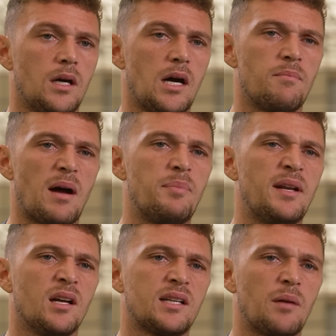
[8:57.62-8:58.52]
I've
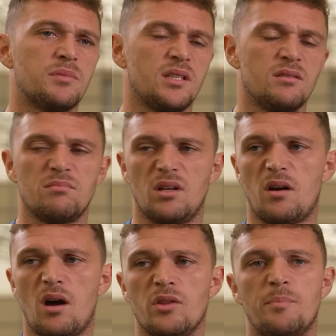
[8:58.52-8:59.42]
been a captain
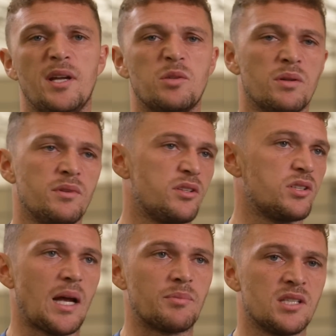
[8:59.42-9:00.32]
on the pitch when this
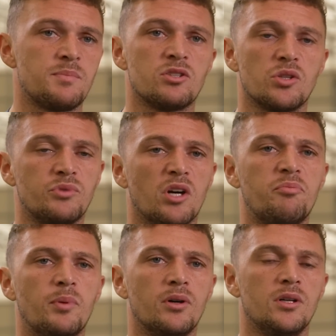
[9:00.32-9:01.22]
captain's been subbed off,
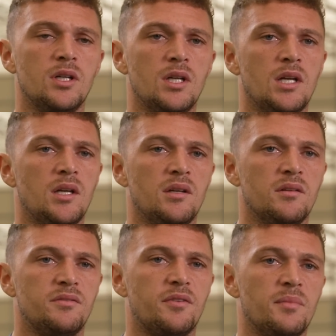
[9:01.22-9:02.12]
but
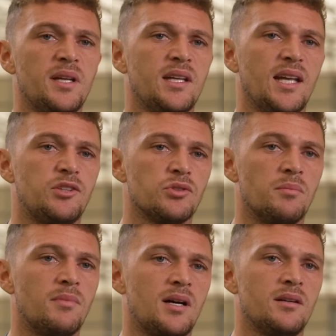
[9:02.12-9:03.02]
for me it
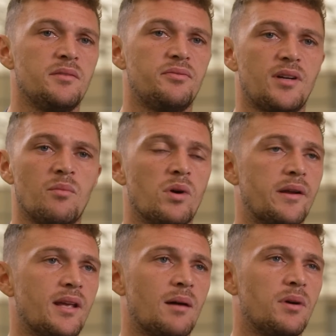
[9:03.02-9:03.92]
doesn't matter if I'm
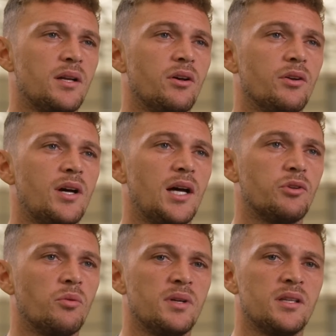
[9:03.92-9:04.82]
wearing the armband or not. I
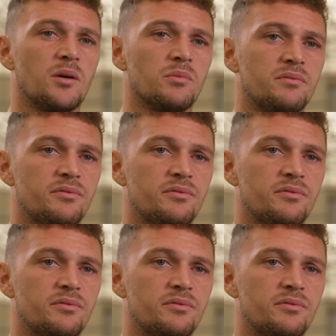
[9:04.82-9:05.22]
don't mean that with